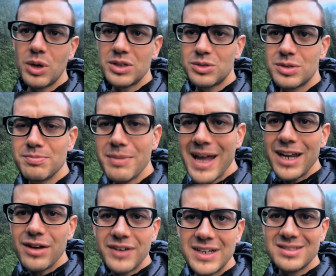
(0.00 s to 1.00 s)
what
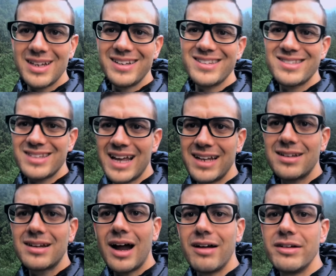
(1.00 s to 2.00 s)
many of us understand
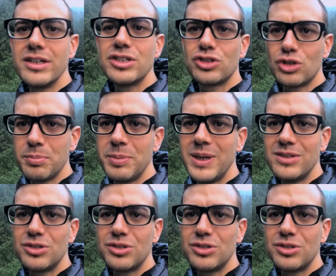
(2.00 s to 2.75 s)
courage to be